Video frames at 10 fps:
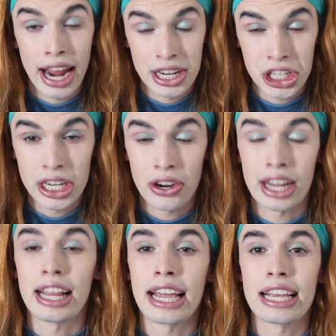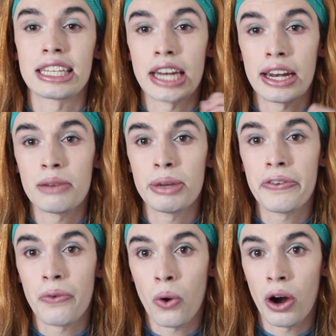engineering, like I stated
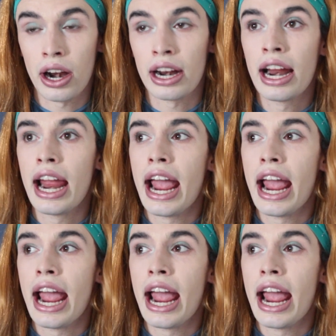before,